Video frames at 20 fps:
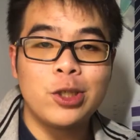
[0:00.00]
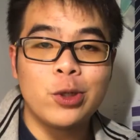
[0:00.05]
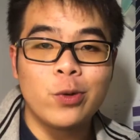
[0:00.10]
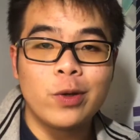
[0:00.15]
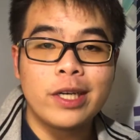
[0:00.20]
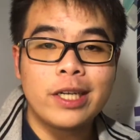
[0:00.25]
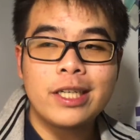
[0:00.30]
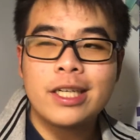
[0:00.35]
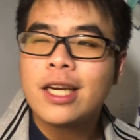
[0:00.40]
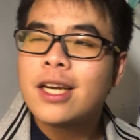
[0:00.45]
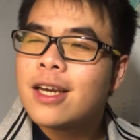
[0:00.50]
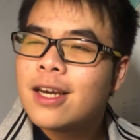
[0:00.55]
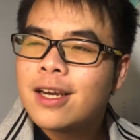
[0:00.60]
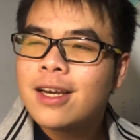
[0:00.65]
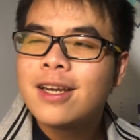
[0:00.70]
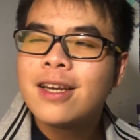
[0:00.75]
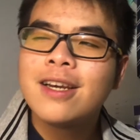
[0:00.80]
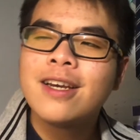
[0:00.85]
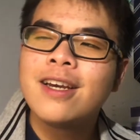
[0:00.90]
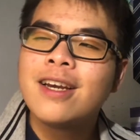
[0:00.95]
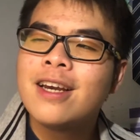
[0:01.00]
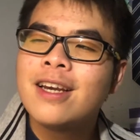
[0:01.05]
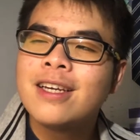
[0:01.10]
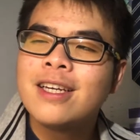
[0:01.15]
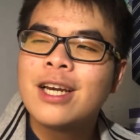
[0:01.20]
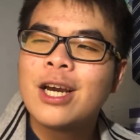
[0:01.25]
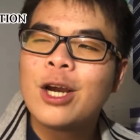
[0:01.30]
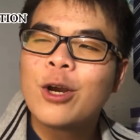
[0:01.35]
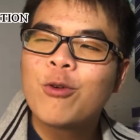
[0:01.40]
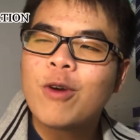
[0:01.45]
doing
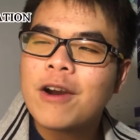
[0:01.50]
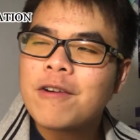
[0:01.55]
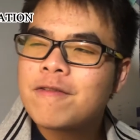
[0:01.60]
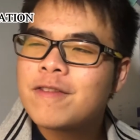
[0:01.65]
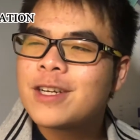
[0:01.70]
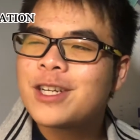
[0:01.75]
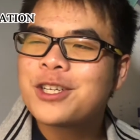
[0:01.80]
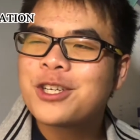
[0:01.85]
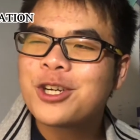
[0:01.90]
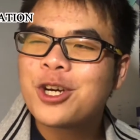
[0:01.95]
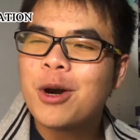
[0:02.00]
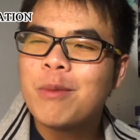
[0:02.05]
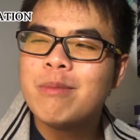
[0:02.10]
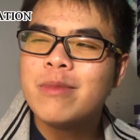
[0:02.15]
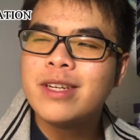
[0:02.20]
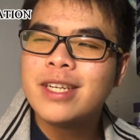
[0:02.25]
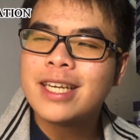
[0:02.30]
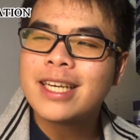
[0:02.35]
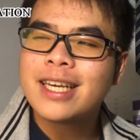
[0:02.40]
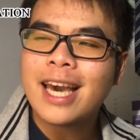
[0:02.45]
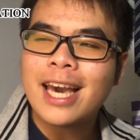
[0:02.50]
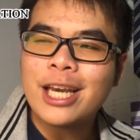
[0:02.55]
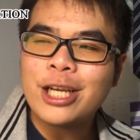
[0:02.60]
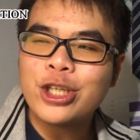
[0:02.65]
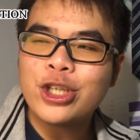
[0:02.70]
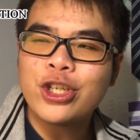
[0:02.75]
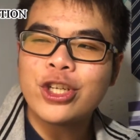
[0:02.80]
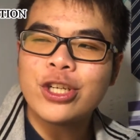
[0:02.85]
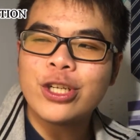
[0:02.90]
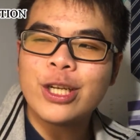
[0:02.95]
graphic
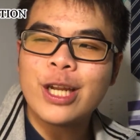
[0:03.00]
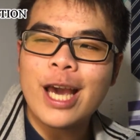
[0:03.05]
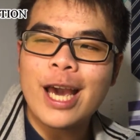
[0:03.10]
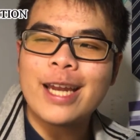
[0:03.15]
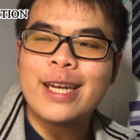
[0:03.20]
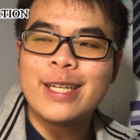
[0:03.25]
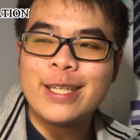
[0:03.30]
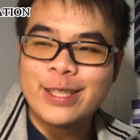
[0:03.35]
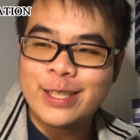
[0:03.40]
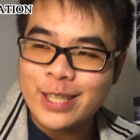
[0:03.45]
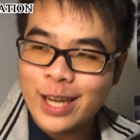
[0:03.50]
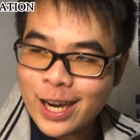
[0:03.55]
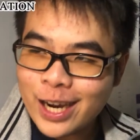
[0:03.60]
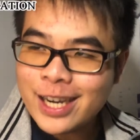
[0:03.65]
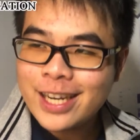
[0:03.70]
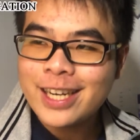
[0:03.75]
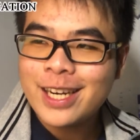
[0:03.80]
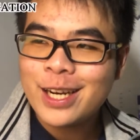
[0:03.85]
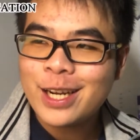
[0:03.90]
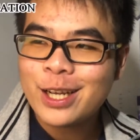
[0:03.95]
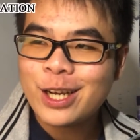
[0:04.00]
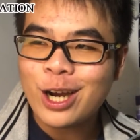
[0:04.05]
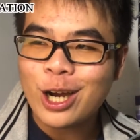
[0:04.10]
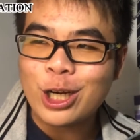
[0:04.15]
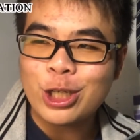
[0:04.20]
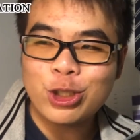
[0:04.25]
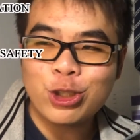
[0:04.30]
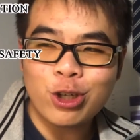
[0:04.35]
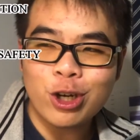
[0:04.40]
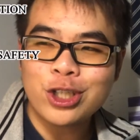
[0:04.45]
communication and design,
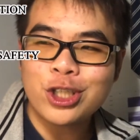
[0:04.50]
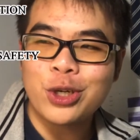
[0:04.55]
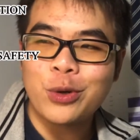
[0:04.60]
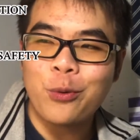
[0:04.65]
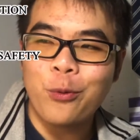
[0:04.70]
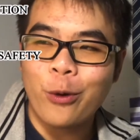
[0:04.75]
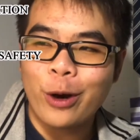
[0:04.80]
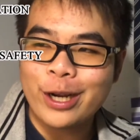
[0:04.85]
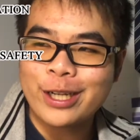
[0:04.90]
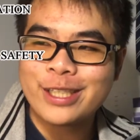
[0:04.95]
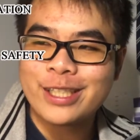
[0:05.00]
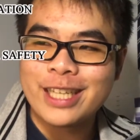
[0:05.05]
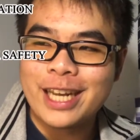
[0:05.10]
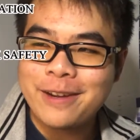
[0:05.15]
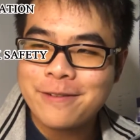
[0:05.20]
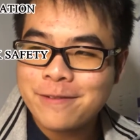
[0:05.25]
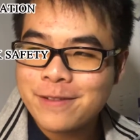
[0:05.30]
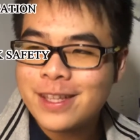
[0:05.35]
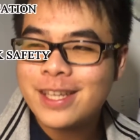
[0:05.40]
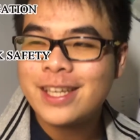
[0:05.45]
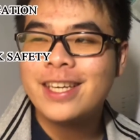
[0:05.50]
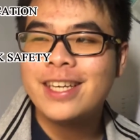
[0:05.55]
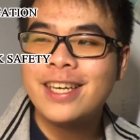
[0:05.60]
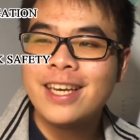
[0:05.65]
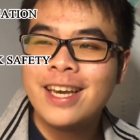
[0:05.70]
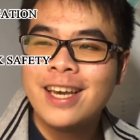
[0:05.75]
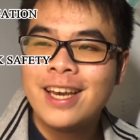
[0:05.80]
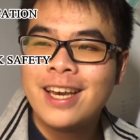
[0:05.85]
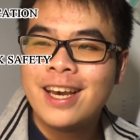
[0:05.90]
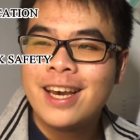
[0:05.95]
construction work
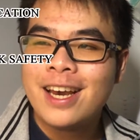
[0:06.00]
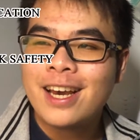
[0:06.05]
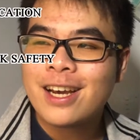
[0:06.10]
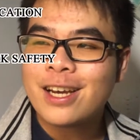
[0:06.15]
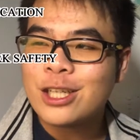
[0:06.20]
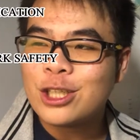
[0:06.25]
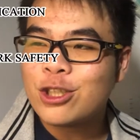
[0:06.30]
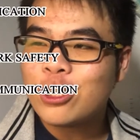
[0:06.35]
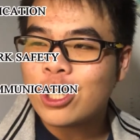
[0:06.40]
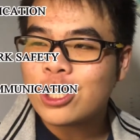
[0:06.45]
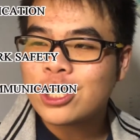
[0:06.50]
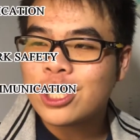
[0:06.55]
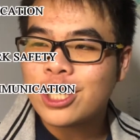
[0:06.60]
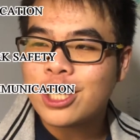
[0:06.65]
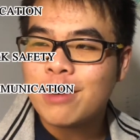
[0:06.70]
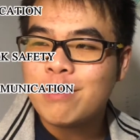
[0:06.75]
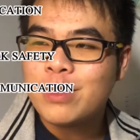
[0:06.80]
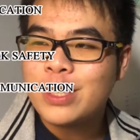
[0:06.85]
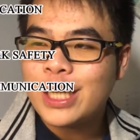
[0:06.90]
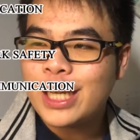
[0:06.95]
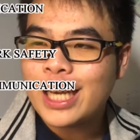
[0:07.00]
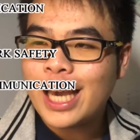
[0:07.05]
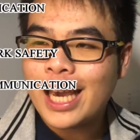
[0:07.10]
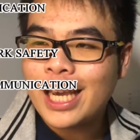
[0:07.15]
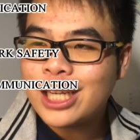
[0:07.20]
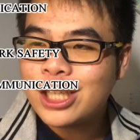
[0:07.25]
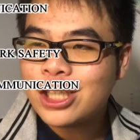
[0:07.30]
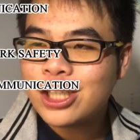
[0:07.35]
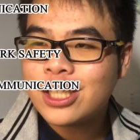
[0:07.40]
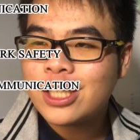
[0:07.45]
safety, construction
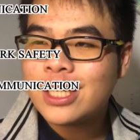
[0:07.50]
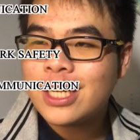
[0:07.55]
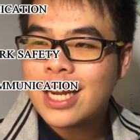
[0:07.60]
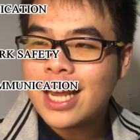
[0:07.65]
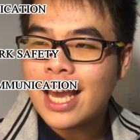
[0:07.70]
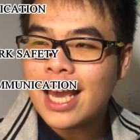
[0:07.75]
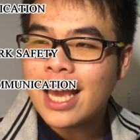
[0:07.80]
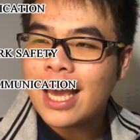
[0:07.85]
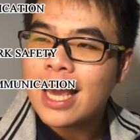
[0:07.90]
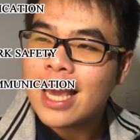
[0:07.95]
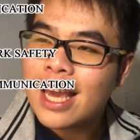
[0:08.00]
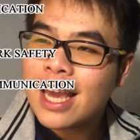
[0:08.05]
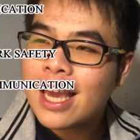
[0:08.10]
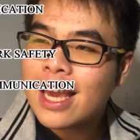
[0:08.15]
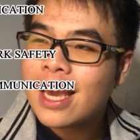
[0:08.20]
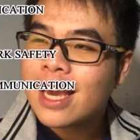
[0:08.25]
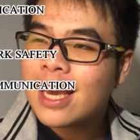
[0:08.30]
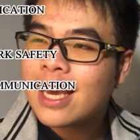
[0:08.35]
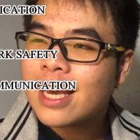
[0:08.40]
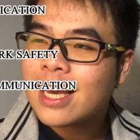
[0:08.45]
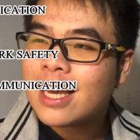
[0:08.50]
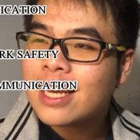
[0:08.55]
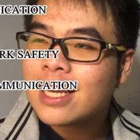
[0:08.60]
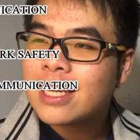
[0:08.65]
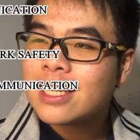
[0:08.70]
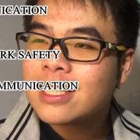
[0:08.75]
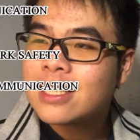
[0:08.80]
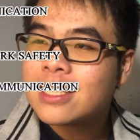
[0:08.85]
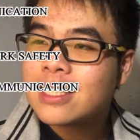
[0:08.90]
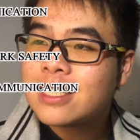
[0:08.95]
communication,
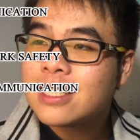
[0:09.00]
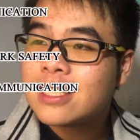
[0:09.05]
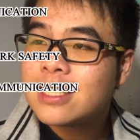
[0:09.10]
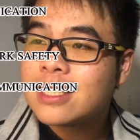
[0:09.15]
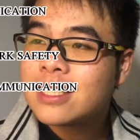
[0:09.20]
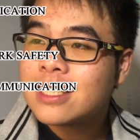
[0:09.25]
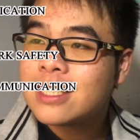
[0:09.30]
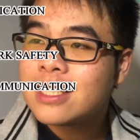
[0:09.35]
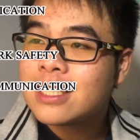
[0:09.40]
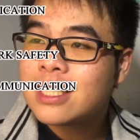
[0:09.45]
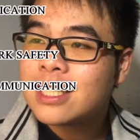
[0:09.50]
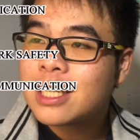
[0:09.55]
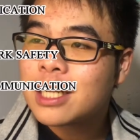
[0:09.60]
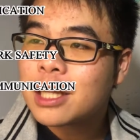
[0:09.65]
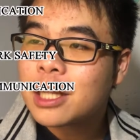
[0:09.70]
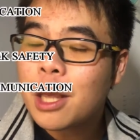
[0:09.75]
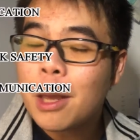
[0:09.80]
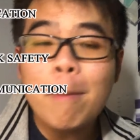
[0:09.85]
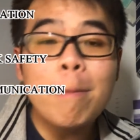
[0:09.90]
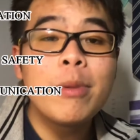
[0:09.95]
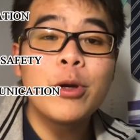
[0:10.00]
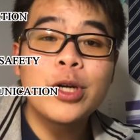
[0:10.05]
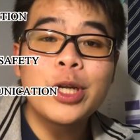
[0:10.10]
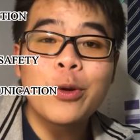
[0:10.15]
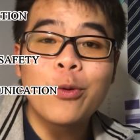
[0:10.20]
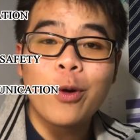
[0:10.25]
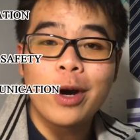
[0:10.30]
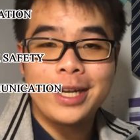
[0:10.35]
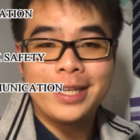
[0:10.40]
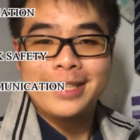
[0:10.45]
and
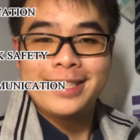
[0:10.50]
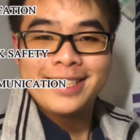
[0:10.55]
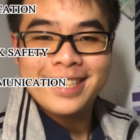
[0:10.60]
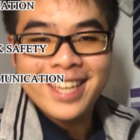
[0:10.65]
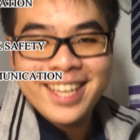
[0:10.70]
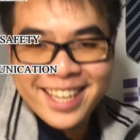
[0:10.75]
building one.